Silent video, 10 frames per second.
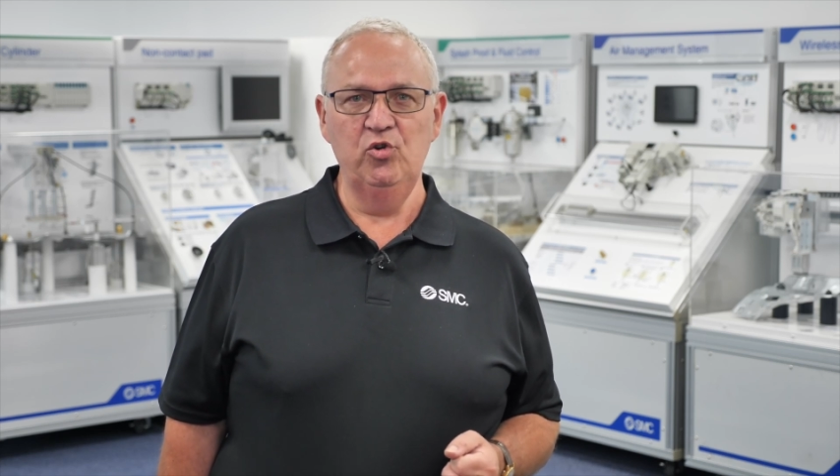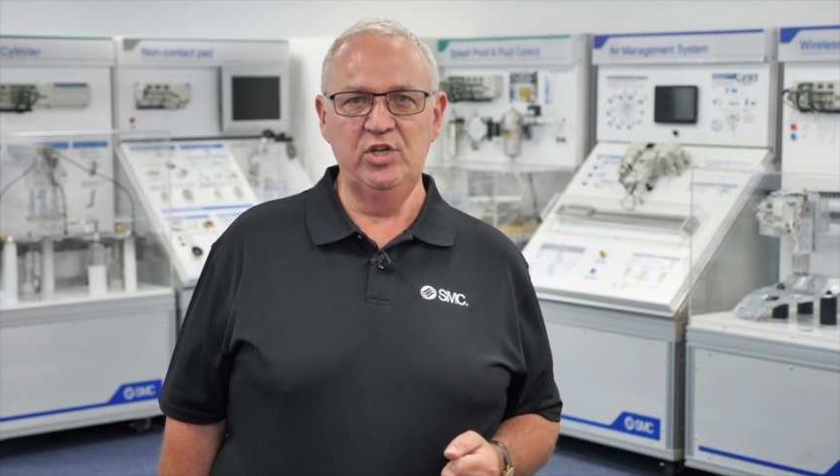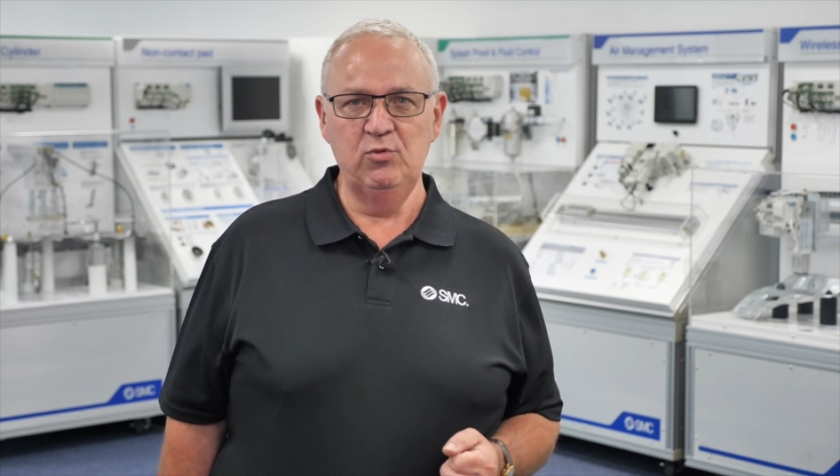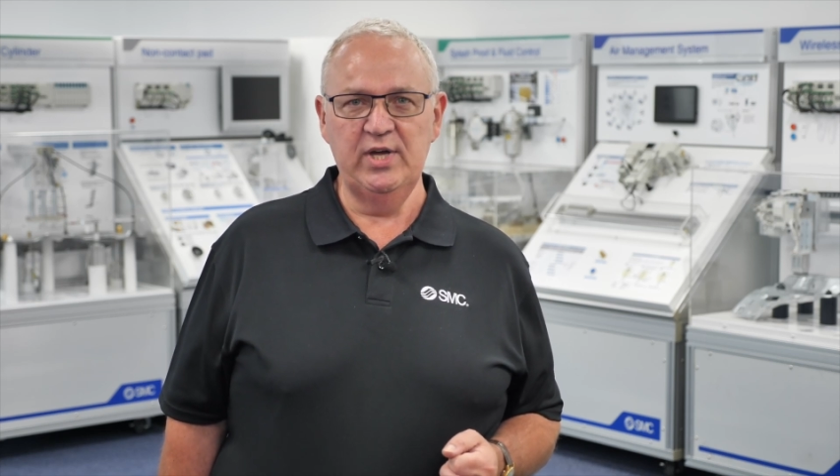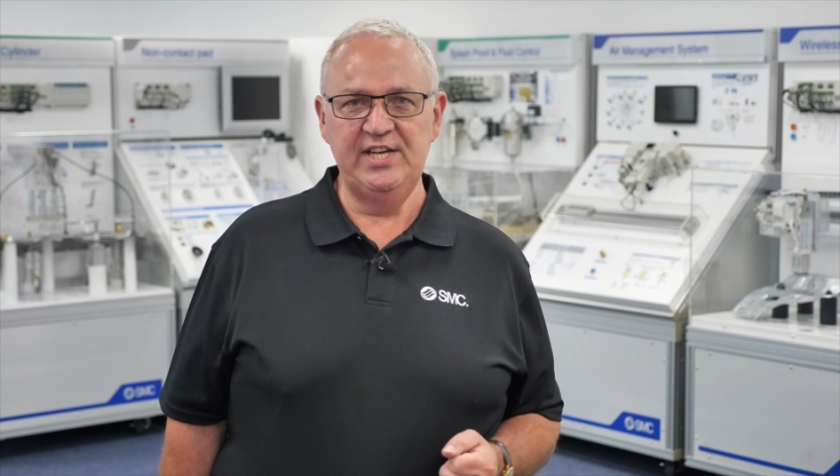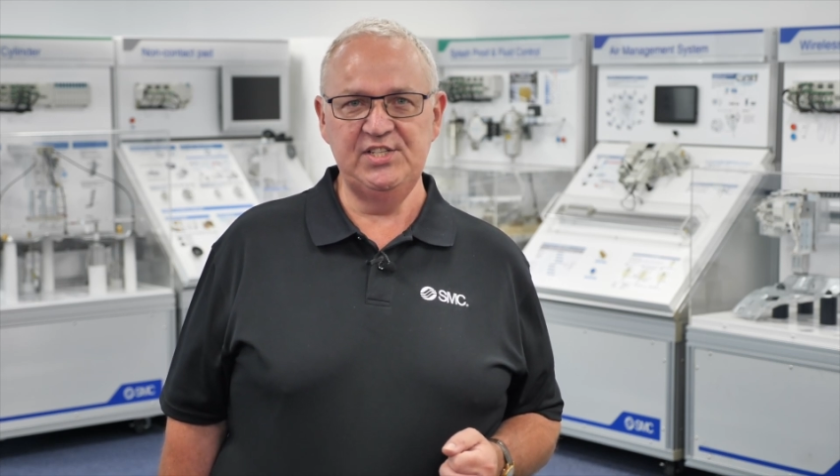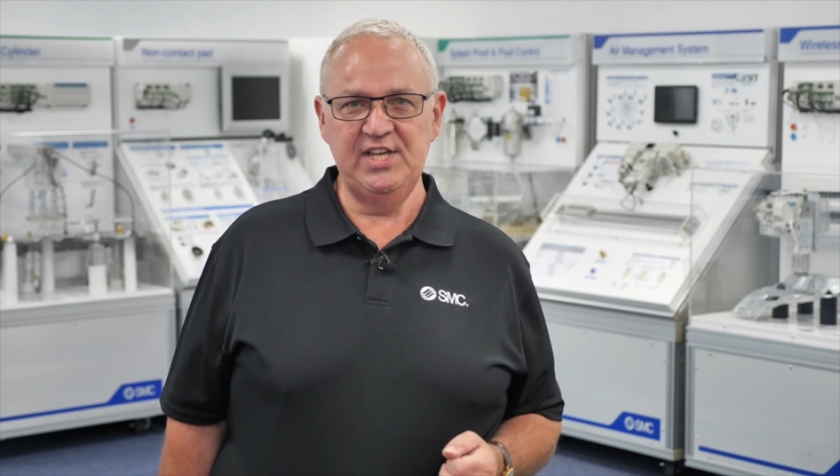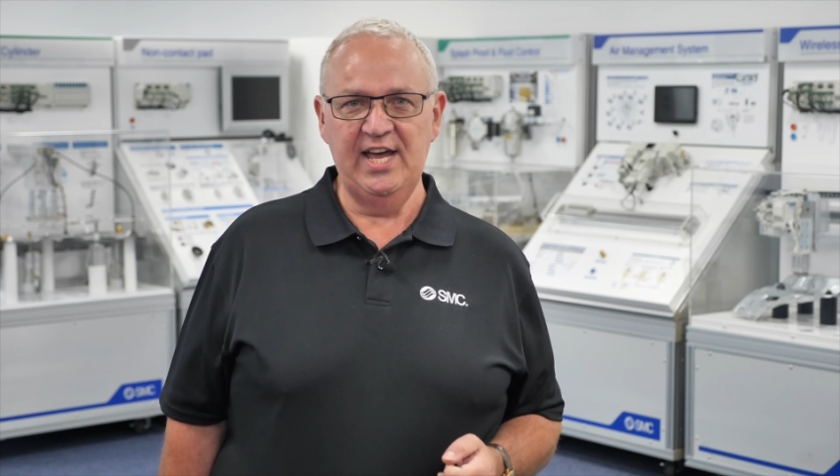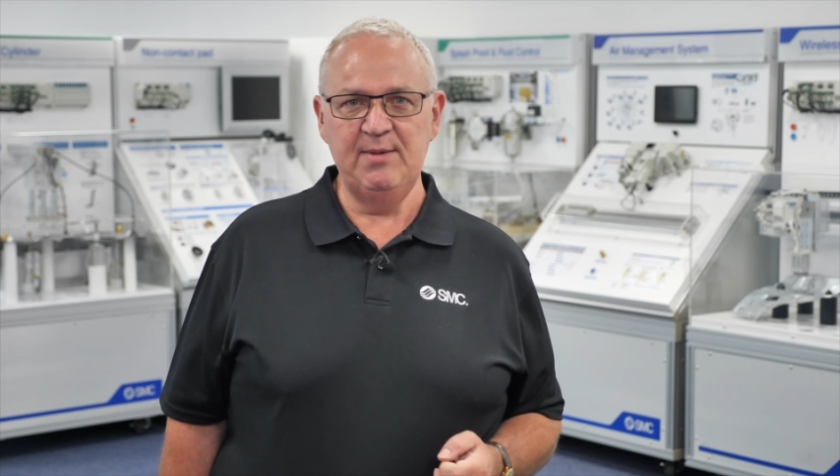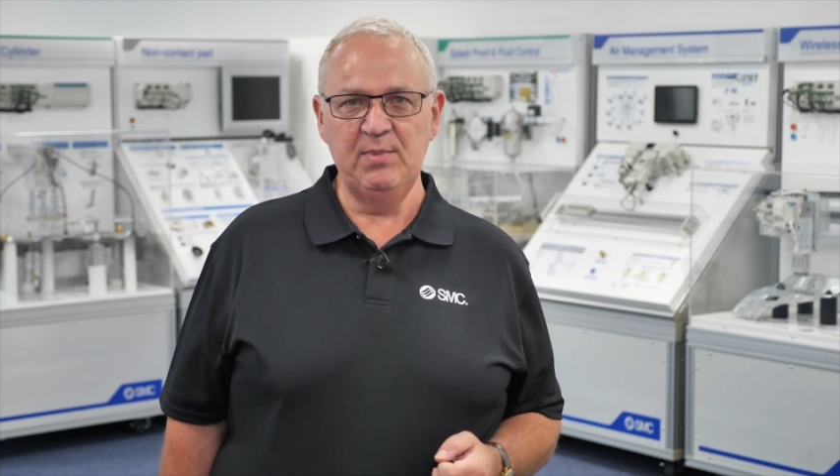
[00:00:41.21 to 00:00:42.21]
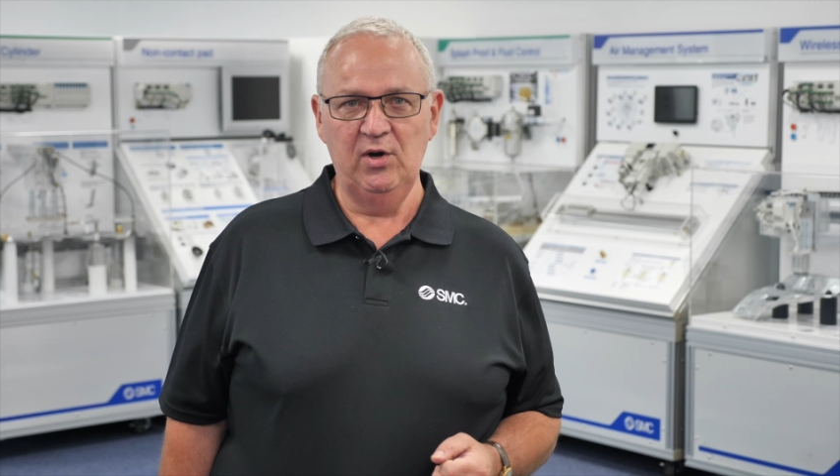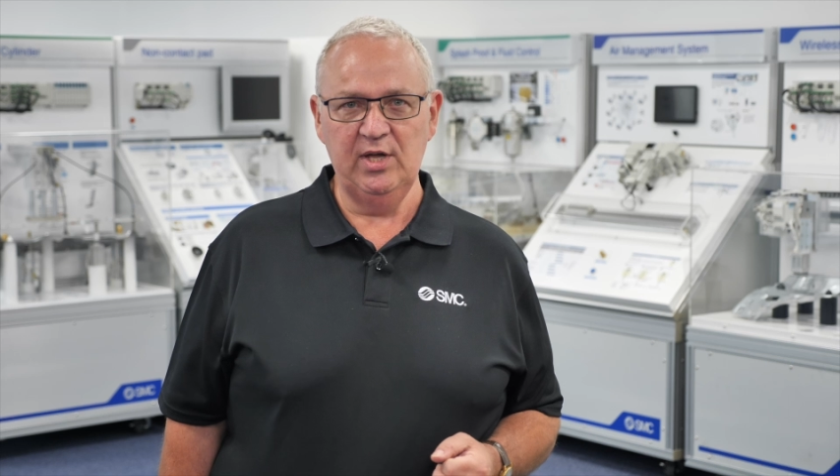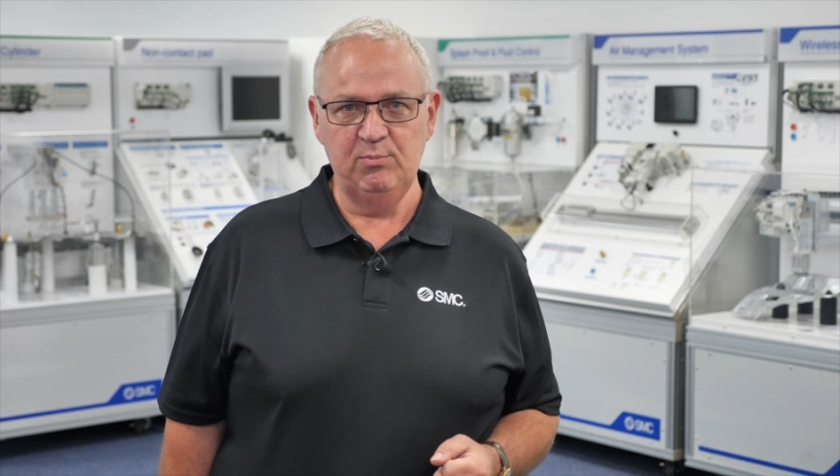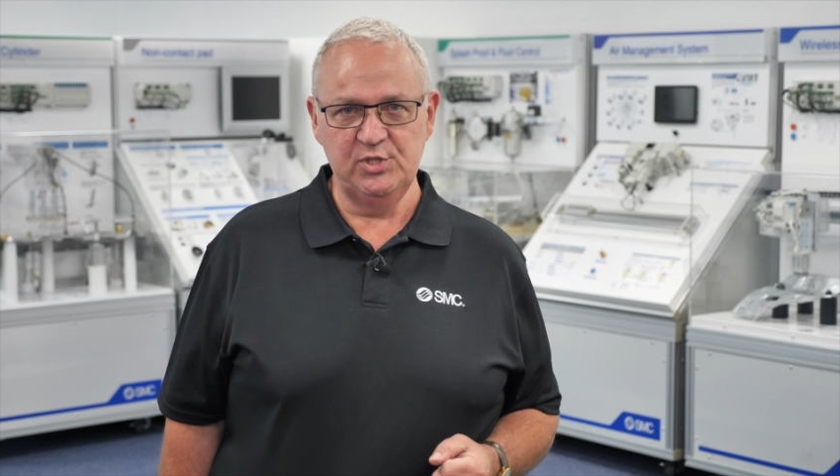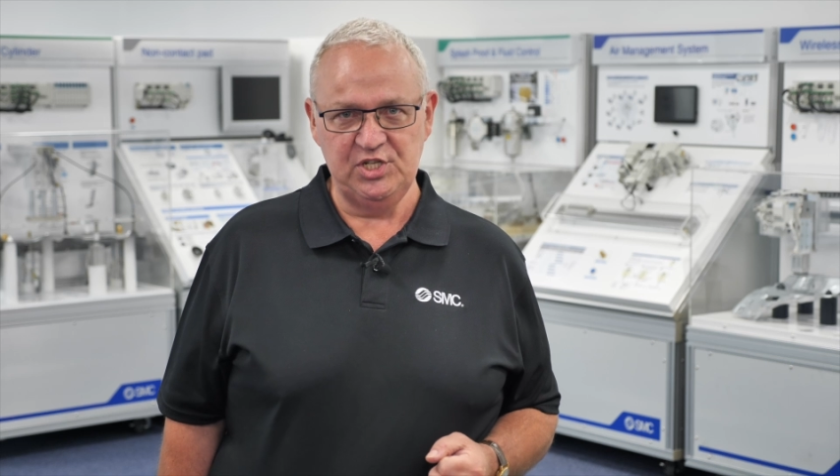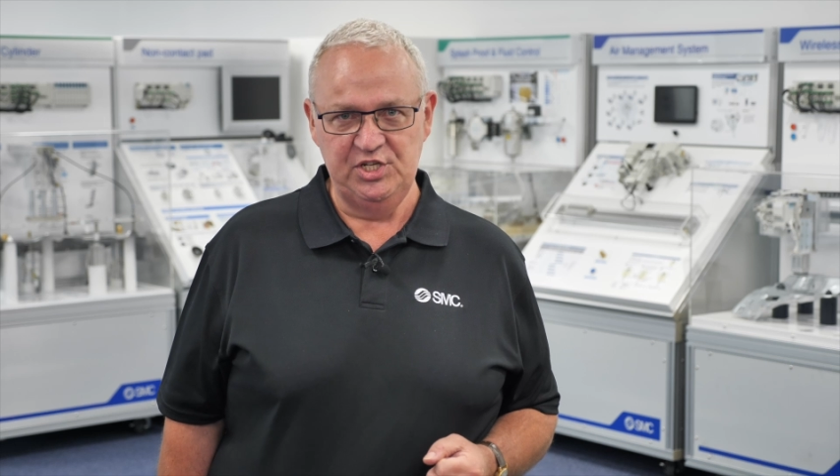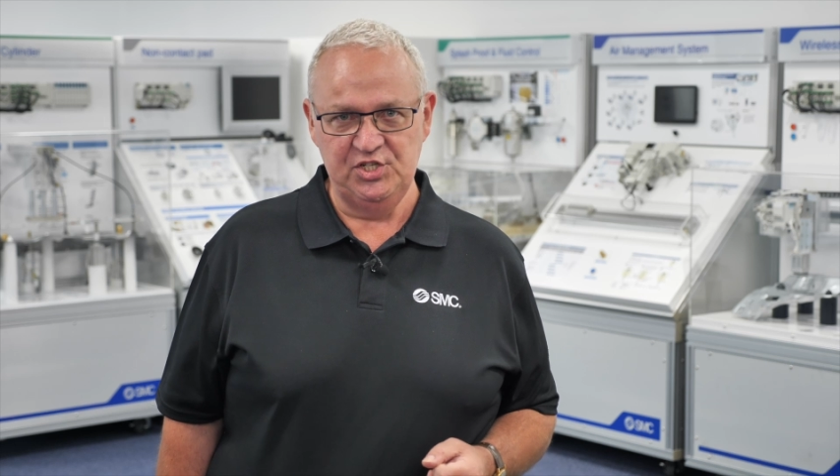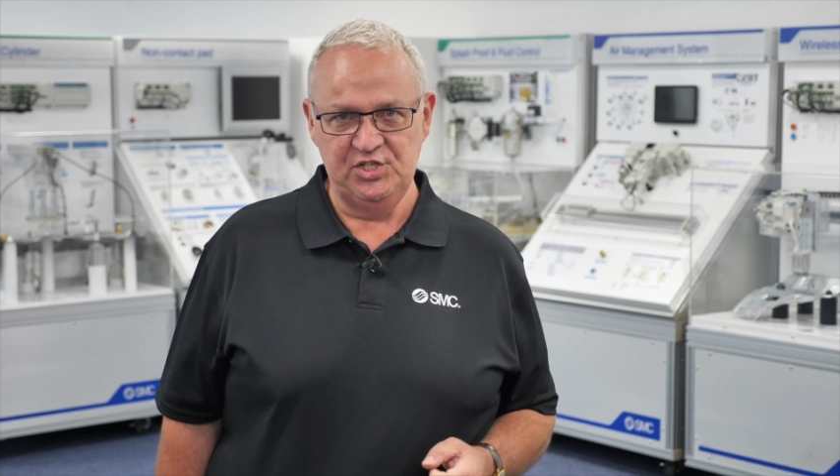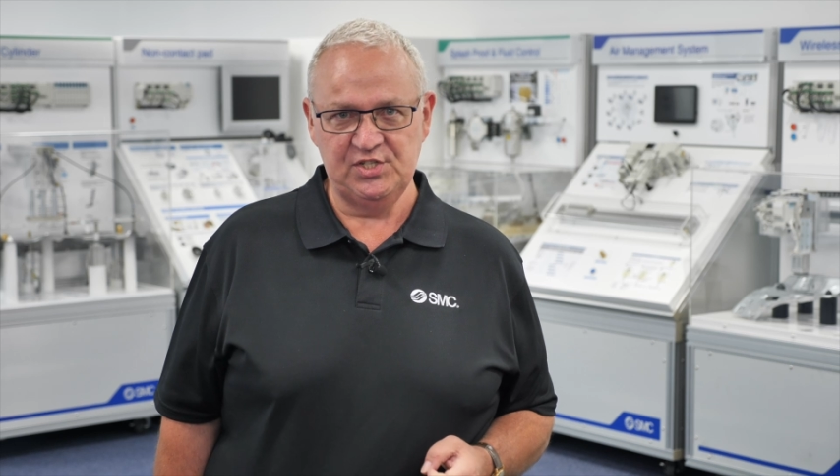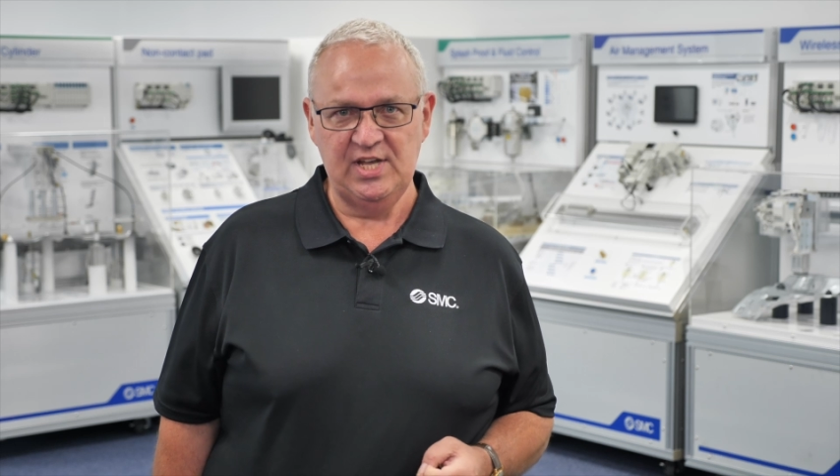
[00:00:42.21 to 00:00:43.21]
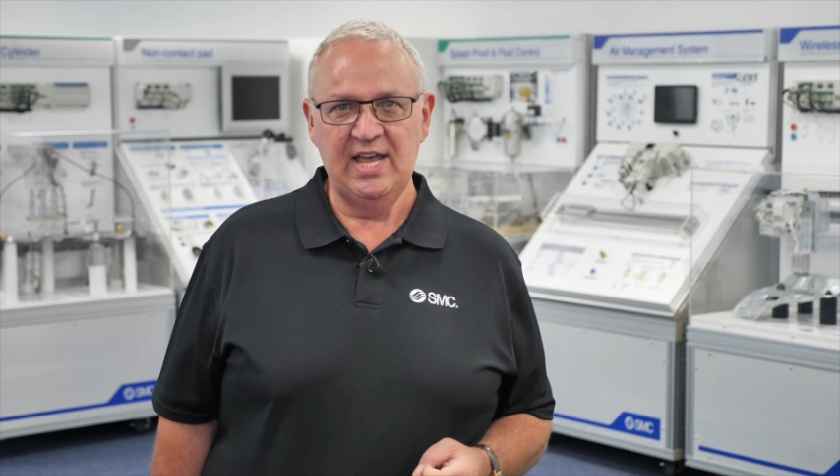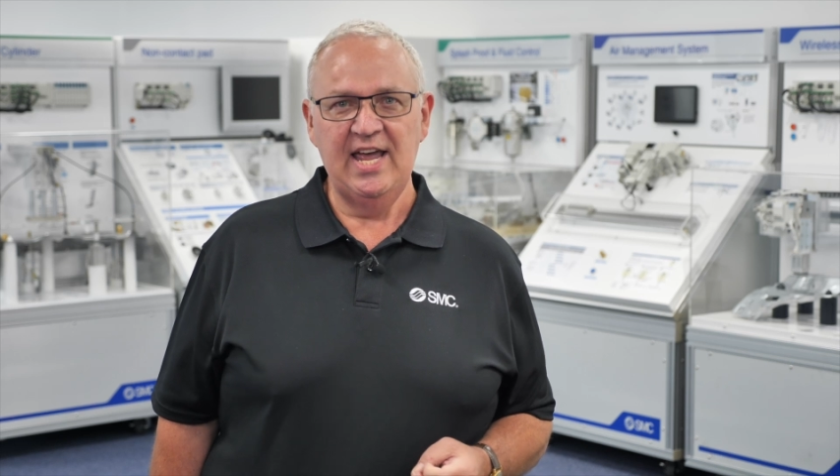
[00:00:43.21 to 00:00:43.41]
UKCA marking procedures,